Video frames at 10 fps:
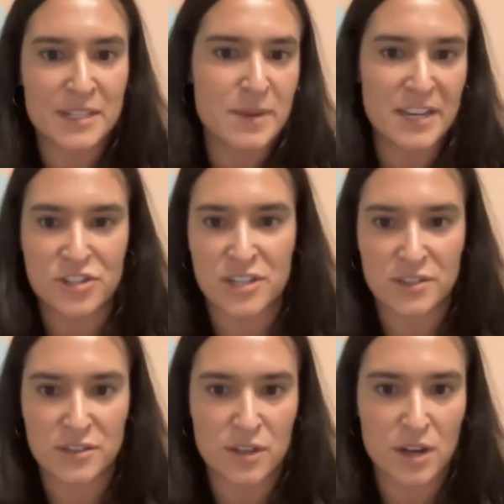expansion
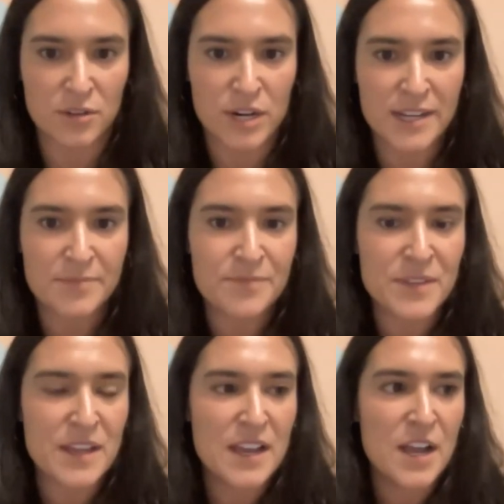in the long run.
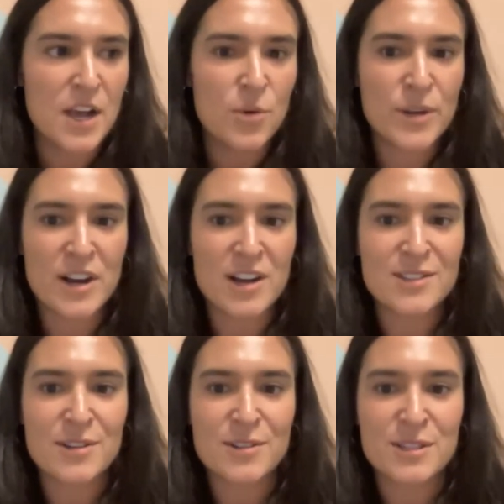We
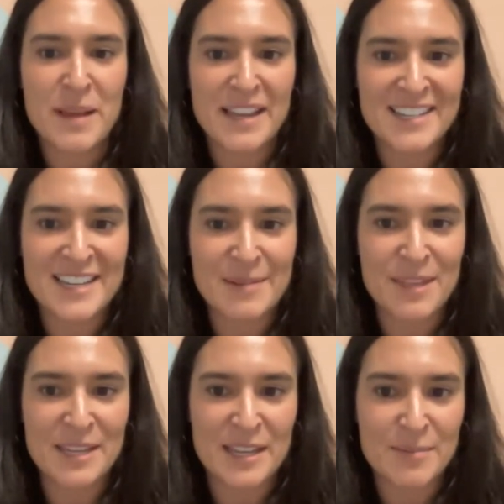also spent time
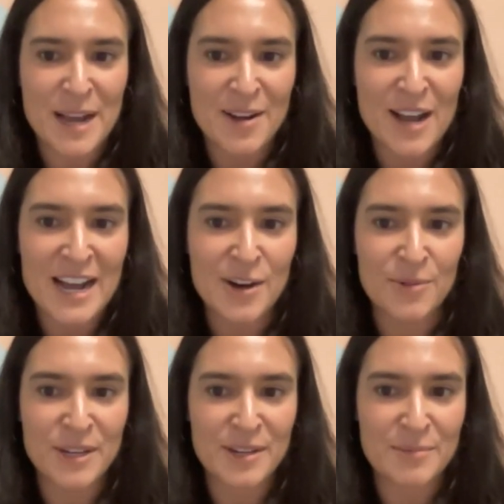thinking about how
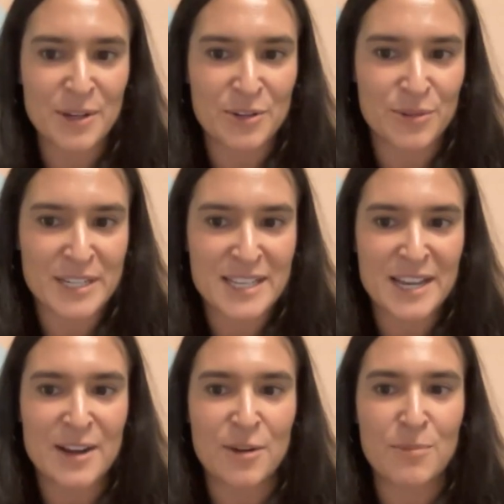we could build a
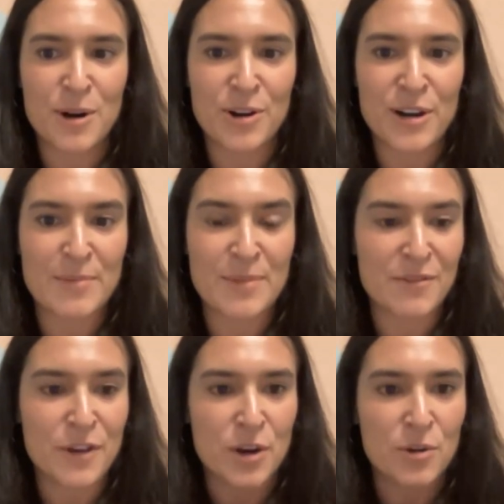resale program
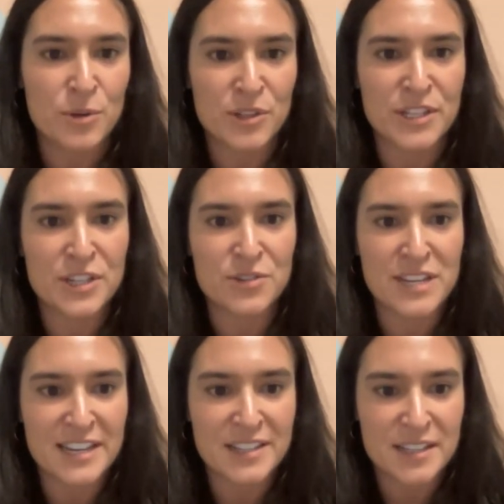that felt really
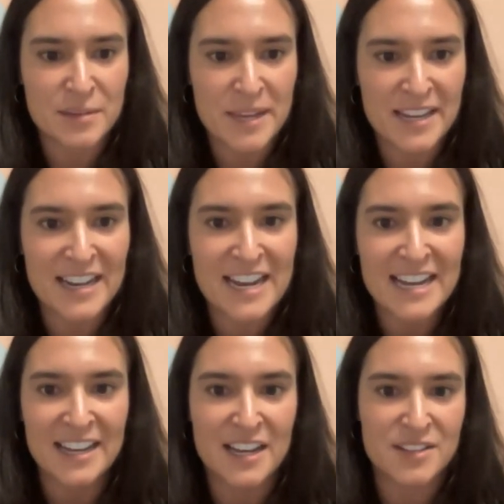unique to the
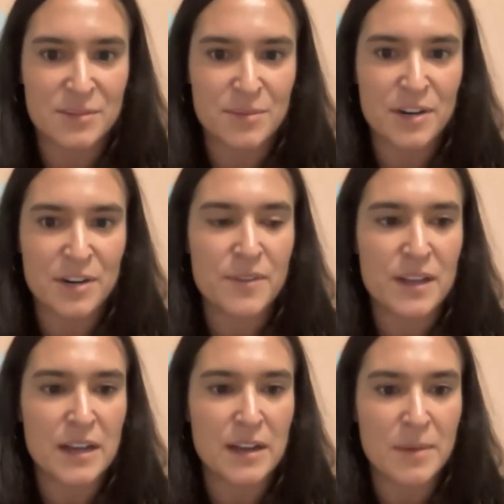PANGAIA customer.
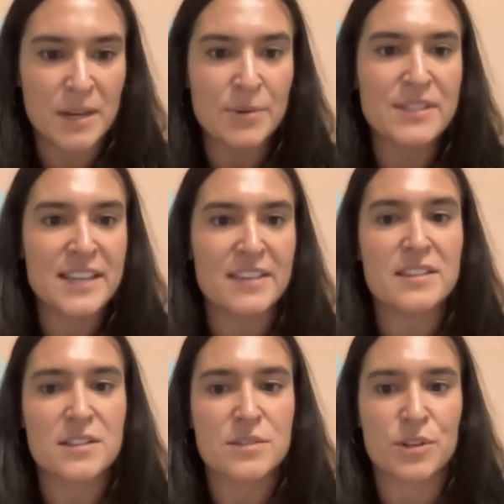And I would say
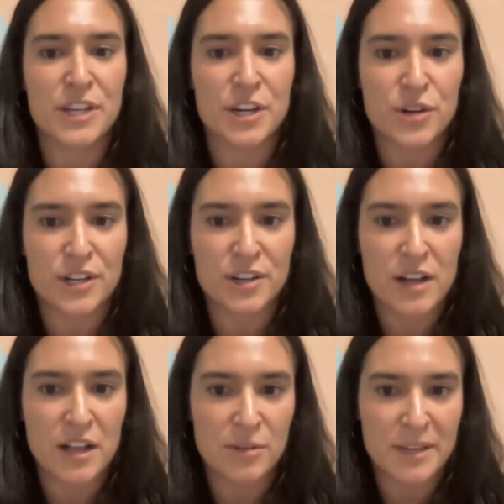this is really a critical
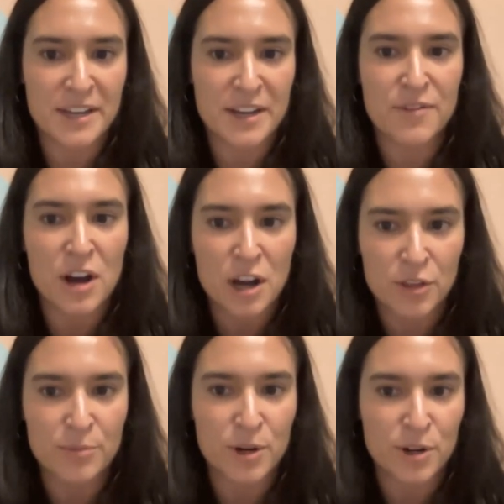element of all
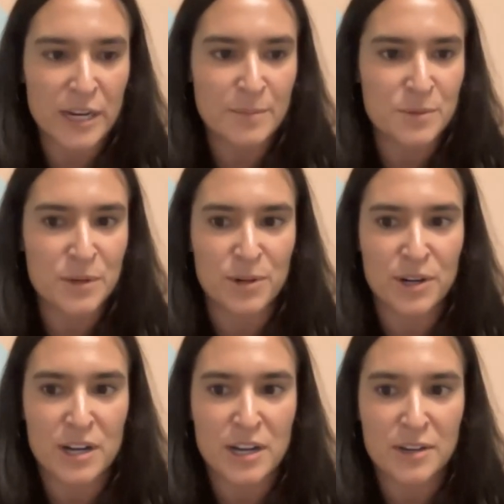the programs we
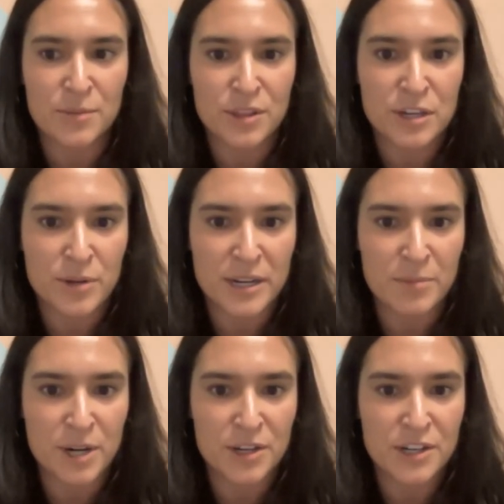work on with our
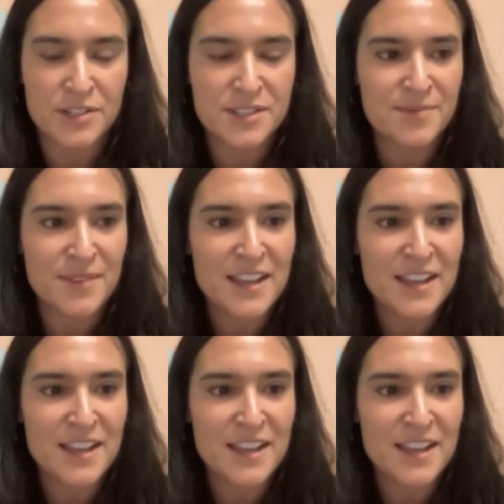brand partners.